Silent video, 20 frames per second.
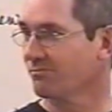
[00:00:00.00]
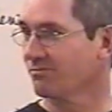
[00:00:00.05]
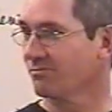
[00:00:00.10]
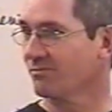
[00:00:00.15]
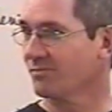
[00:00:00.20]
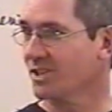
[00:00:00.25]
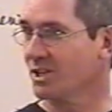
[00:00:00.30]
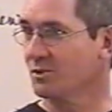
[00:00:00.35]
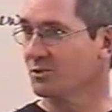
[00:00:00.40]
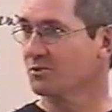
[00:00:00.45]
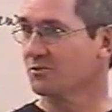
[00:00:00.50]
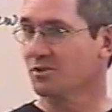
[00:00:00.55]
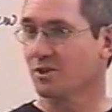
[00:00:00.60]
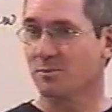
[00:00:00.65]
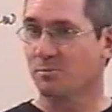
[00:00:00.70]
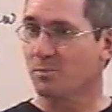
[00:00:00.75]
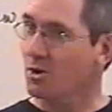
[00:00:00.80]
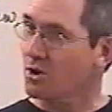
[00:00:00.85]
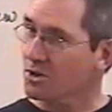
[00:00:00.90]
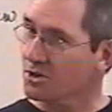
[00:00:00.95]
He was very
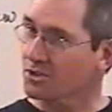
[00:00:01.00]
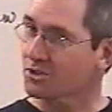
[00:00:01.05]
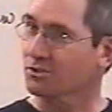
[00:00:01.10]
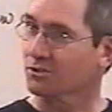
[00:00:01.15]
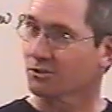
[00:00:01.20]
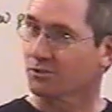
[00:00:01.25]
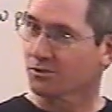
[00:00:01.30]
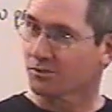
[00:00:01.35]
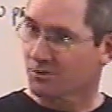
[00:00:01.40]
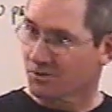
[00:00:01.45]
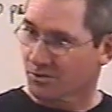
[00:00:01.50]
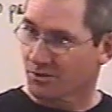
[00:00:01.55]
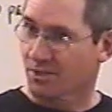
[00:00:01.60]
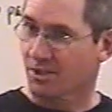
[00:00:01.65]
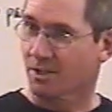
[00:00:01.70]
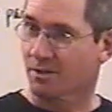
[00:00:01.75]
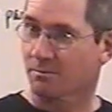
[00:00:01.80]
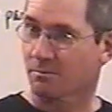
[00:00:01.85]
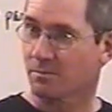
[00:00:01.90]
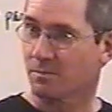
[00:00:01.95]
partial to them
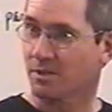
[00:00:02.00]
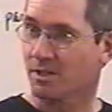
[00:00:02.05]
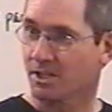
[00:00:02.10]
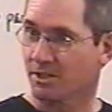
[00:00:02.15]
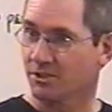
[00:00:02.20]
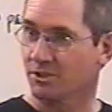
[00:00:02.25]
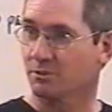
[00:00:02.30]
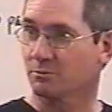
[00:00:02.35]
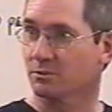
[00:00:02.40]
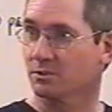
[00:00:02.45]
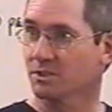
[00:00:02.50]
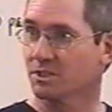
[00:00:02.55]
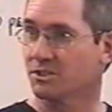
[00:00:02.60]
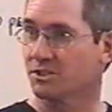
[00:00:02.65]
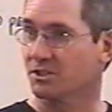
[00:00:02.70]
and their religion.